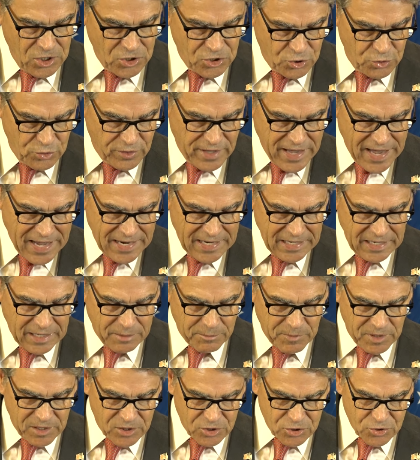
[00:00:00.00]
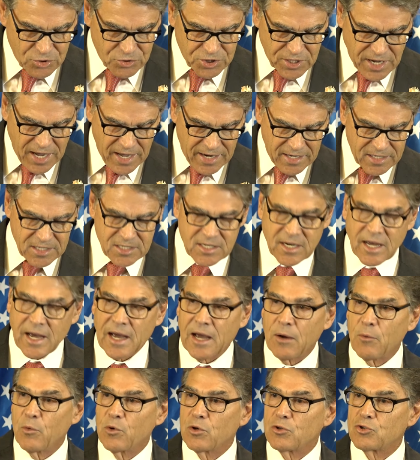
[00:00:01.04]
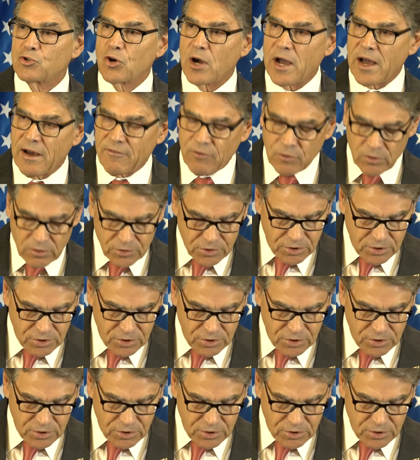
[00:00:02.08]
To that end, Minister Steinitz and I will travel